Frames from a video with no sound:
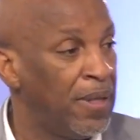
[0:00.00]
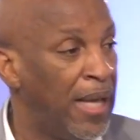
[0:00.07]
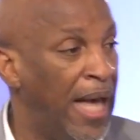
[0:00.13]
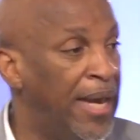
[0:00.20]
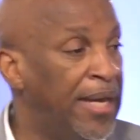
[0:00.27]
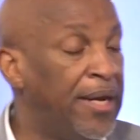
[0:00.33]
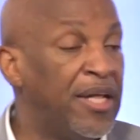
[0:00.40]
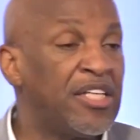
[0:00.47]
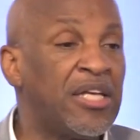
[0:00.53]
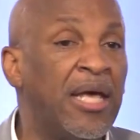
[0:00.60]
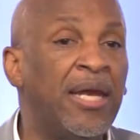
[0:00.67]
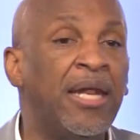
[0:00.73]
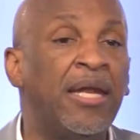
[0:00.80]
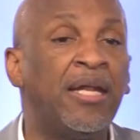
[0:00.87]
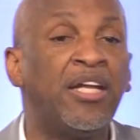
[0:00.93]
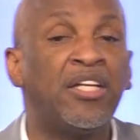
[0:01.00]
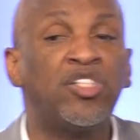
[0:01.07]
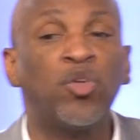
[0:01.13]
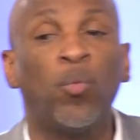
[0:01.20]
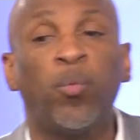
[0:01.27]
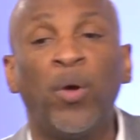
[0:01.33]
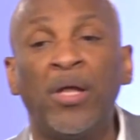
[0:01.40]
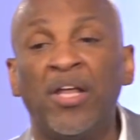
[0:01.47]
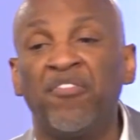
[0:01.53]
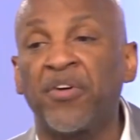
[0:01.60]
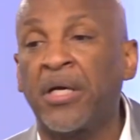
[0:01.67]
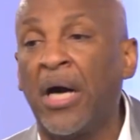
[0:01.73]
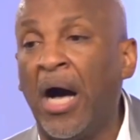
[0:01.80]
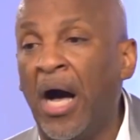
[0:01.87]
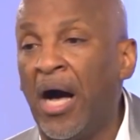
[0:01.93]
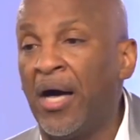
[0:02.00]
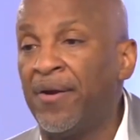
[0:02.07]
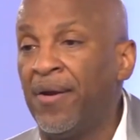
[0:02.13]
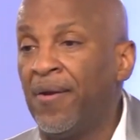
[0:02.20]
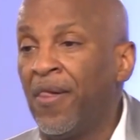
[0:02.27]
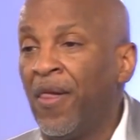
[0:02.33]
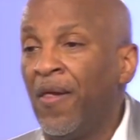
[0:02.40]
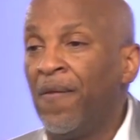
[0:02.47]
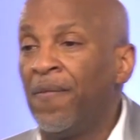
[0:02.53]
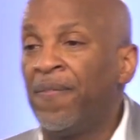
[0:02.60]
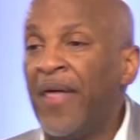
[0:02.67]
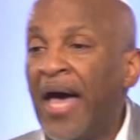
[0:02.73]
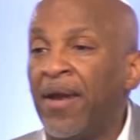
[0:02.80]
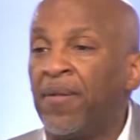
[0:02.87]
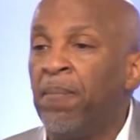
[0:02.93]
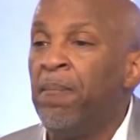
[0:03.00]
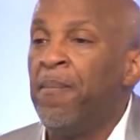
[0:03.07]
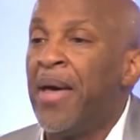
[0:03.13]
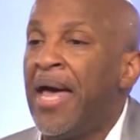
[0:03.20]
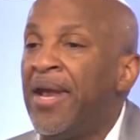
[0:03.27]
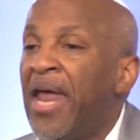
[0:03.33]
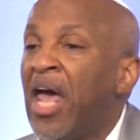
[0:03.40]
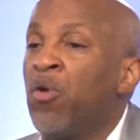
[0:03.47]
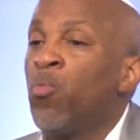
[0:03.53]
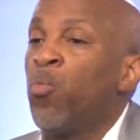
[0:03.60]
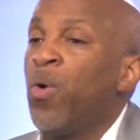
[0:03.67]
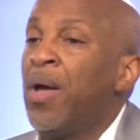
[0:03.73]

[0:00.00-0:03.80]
And it is the will of God that men and